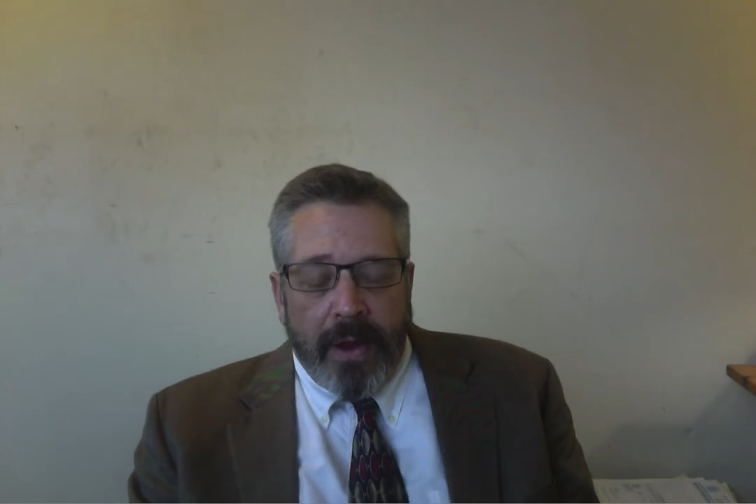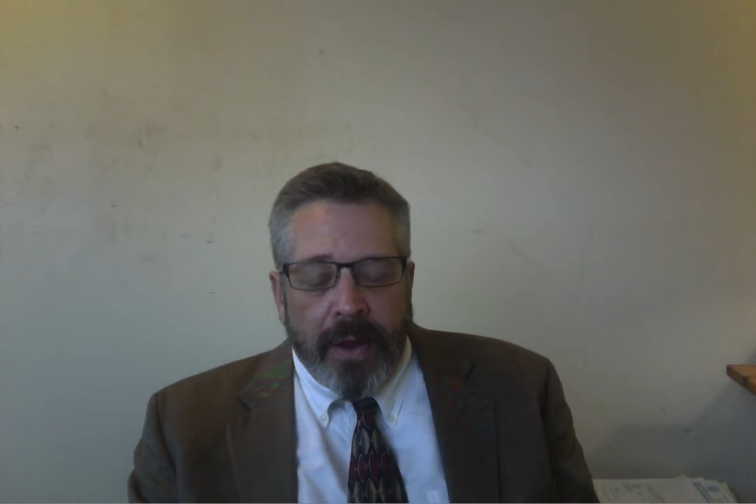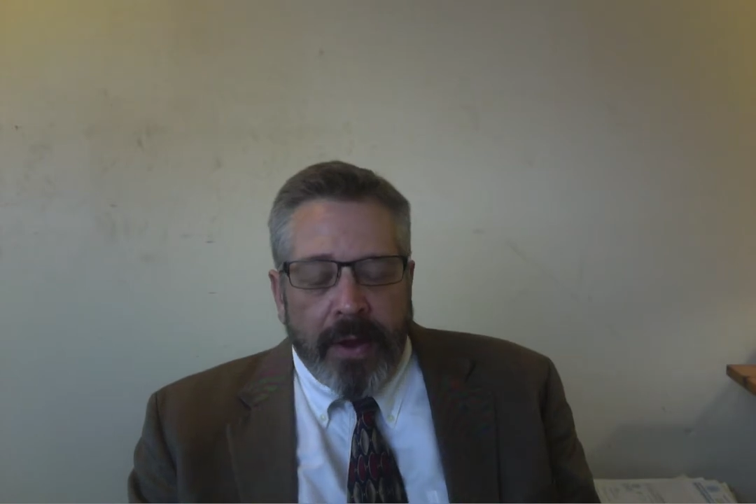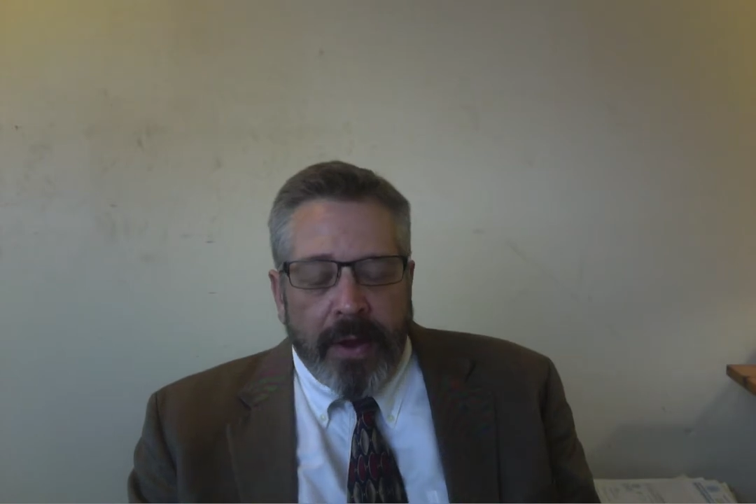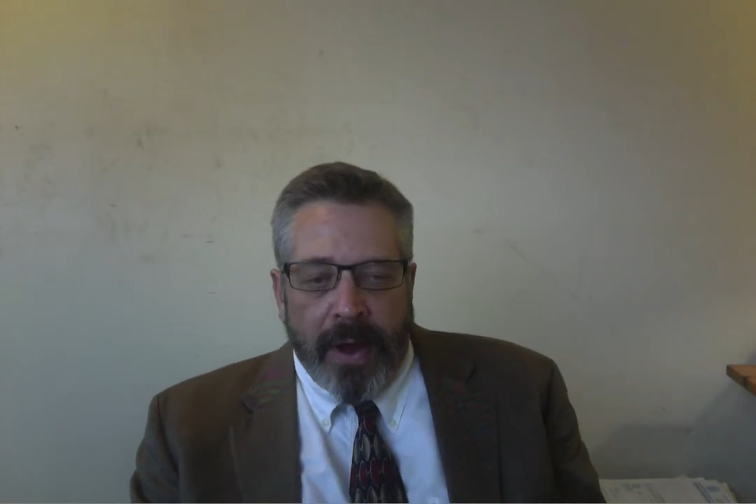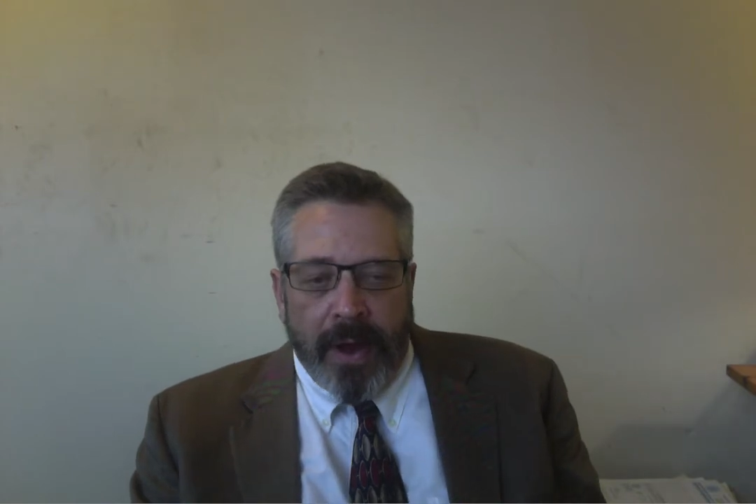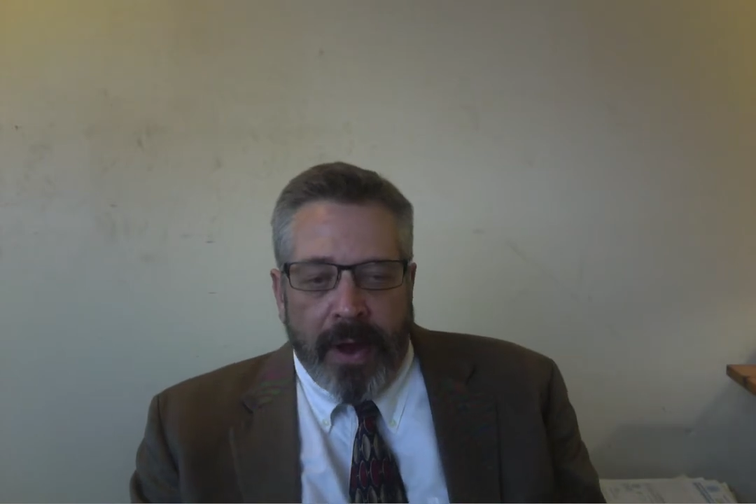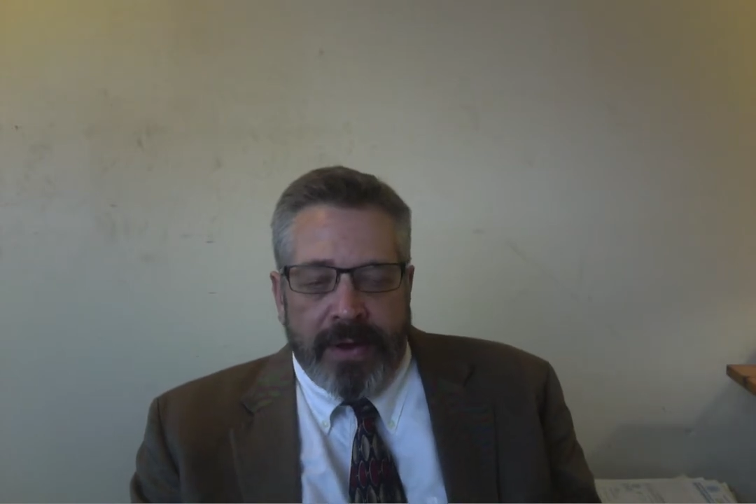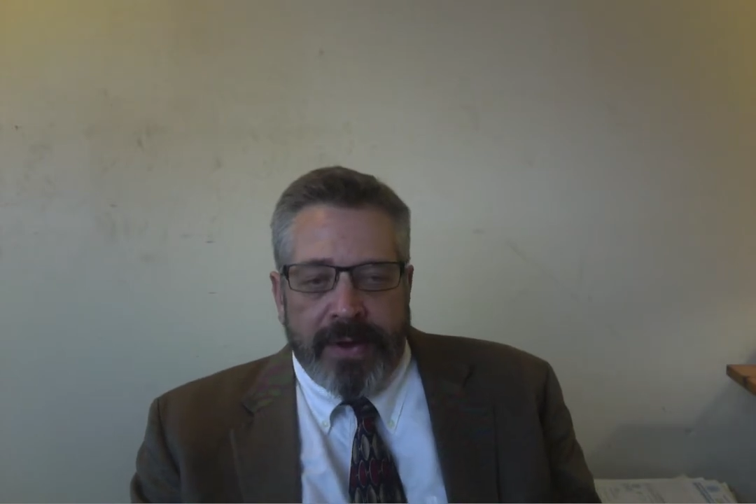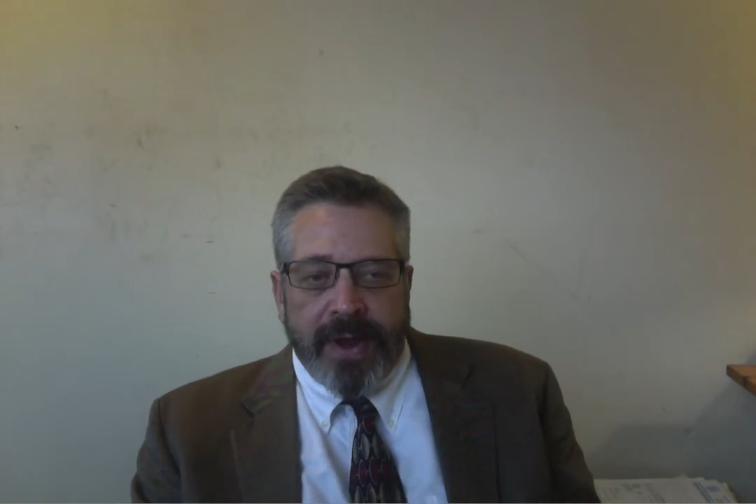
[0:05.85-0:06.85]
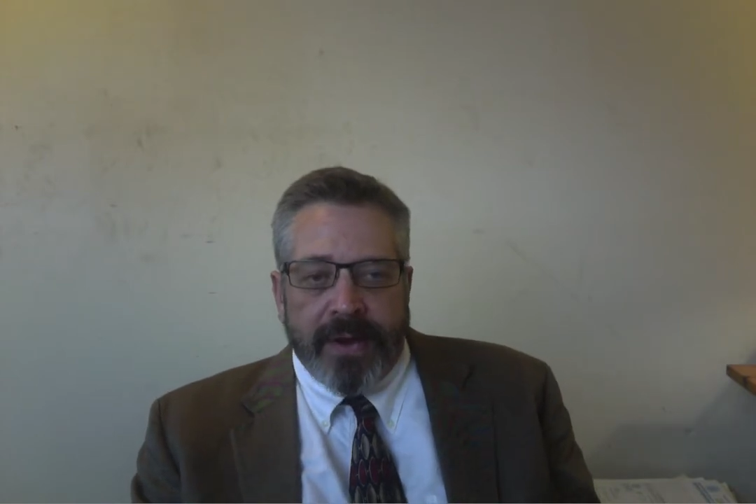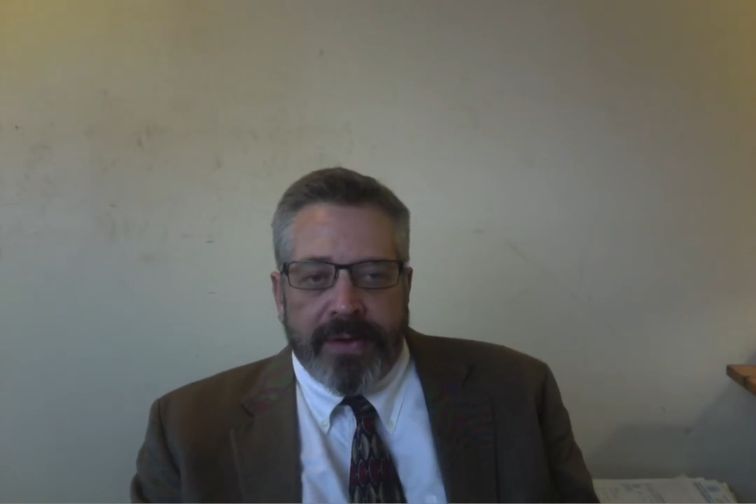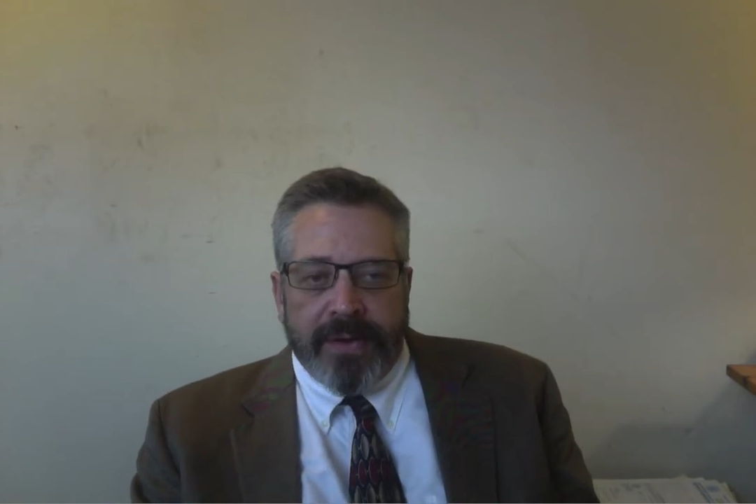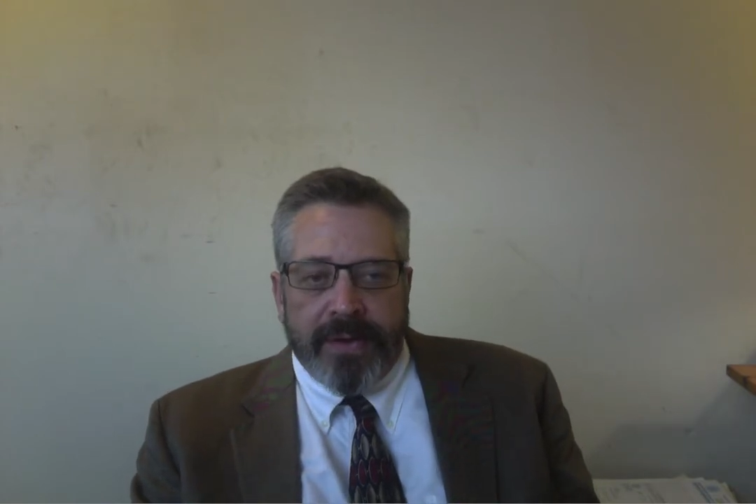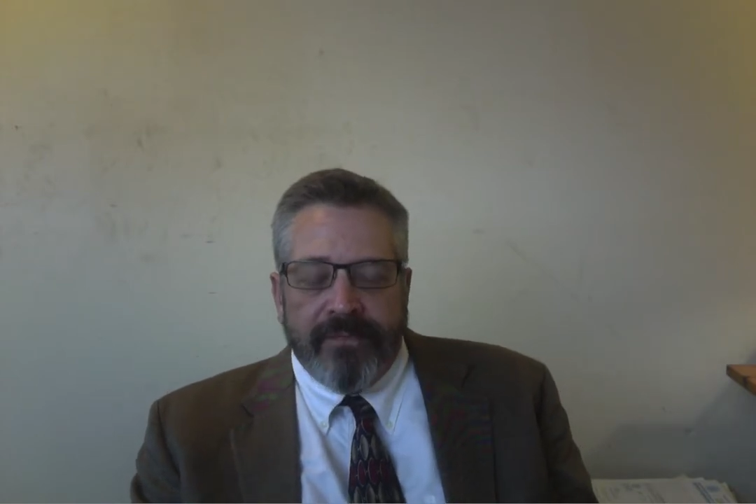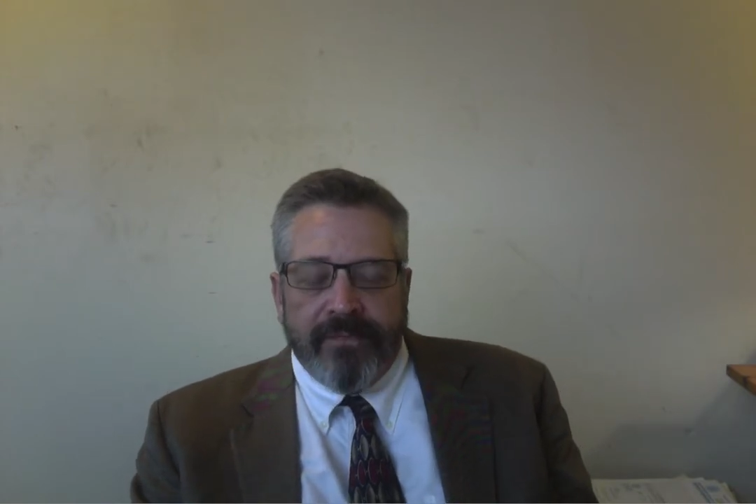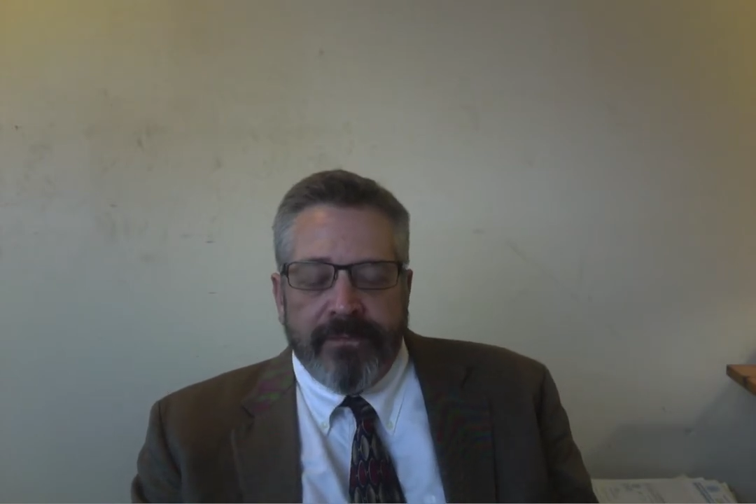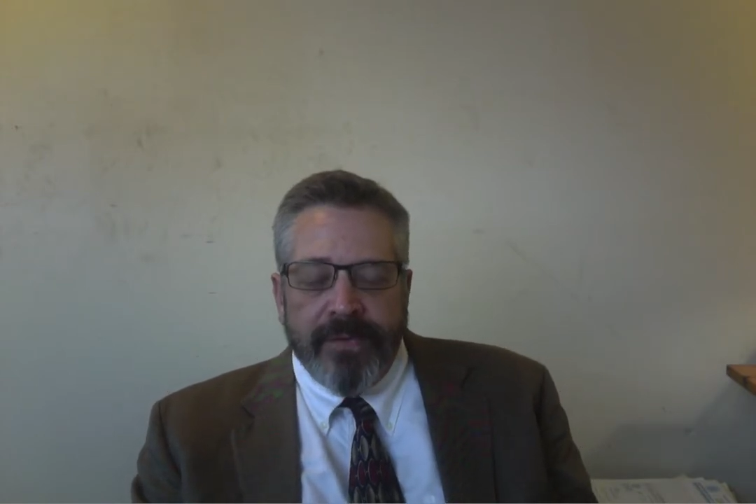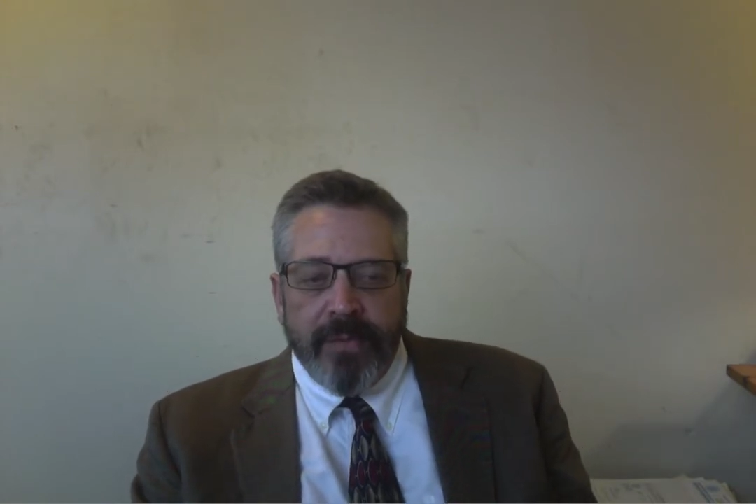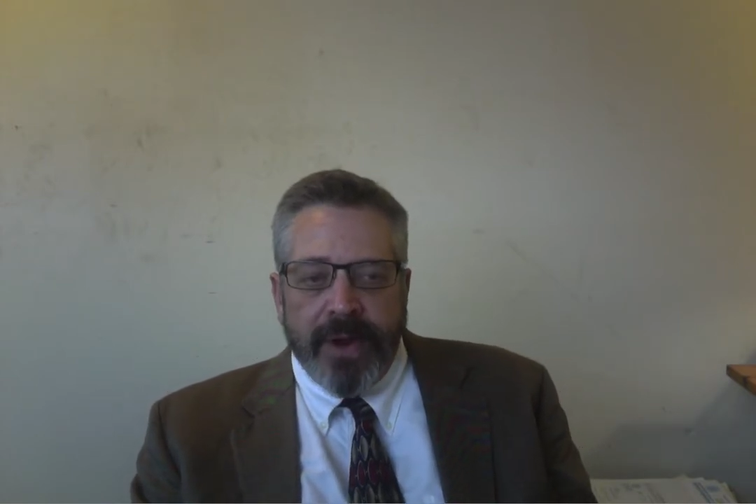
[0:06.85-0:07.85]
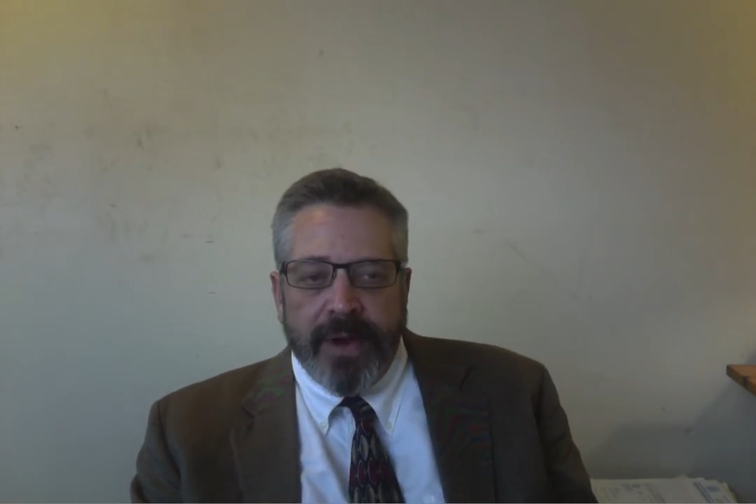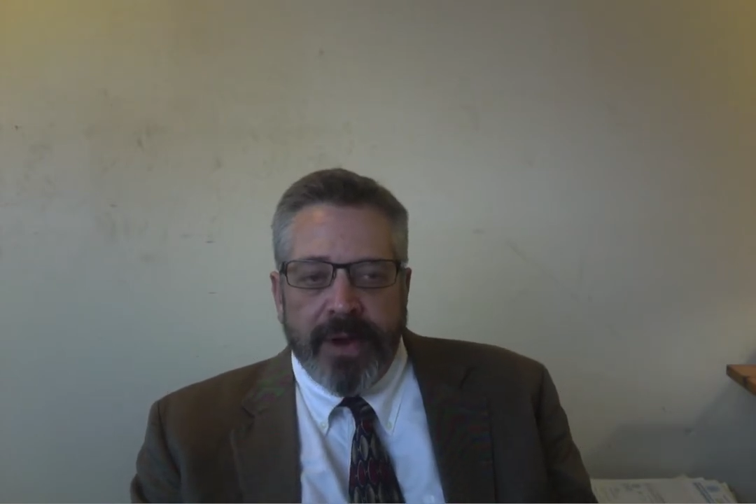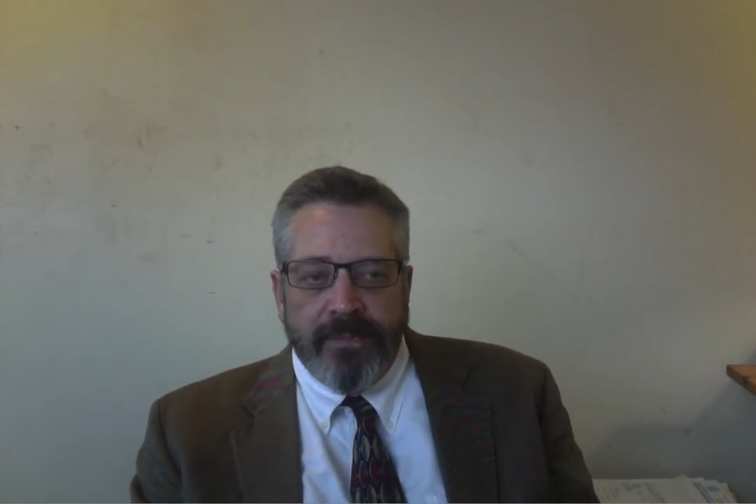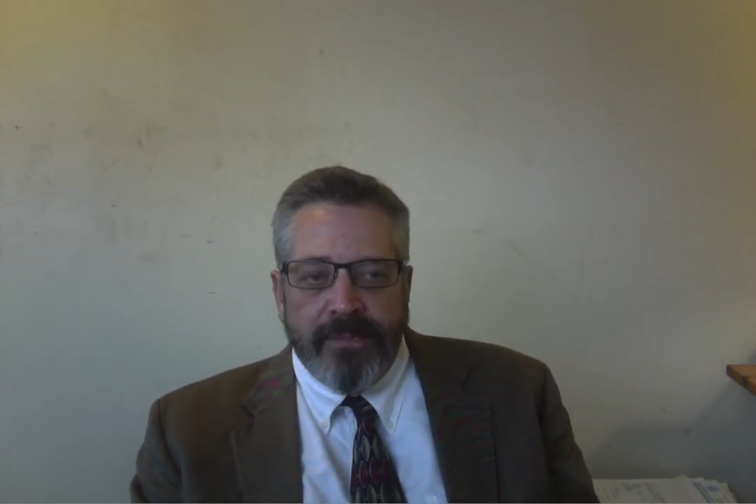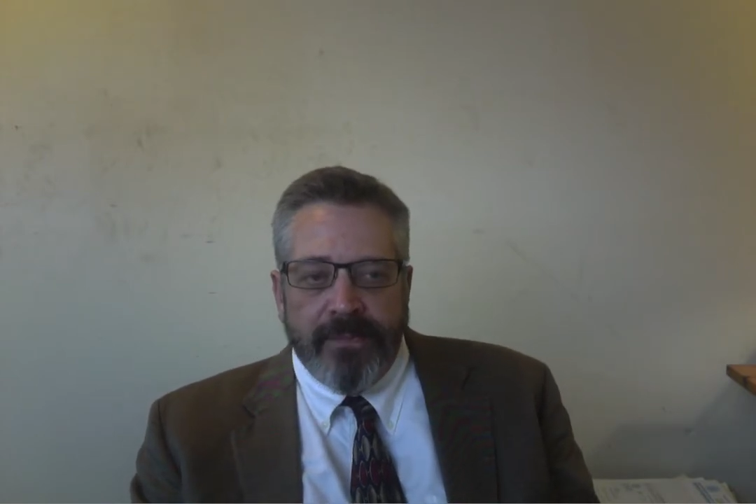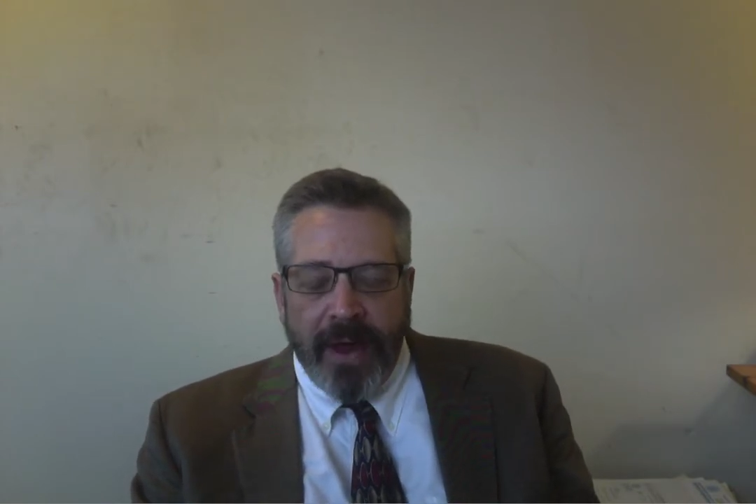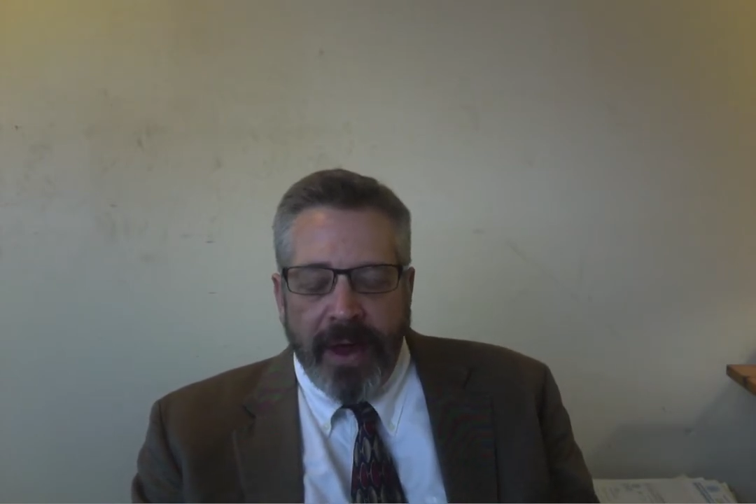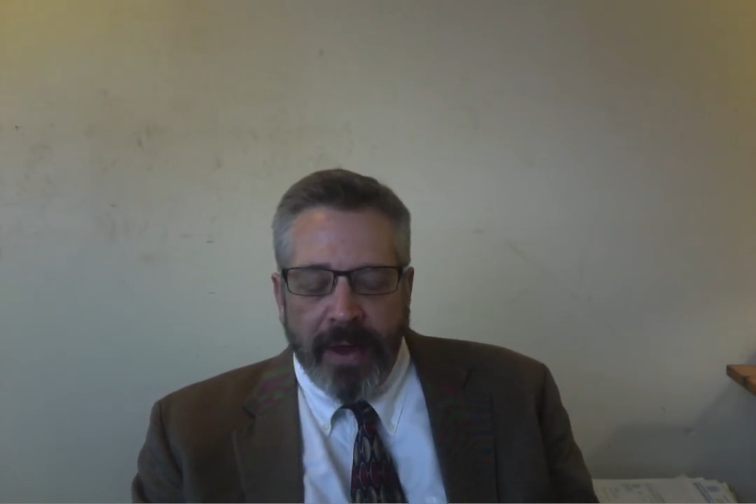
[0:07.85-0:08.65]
I wanted to talk to you for a few minutes about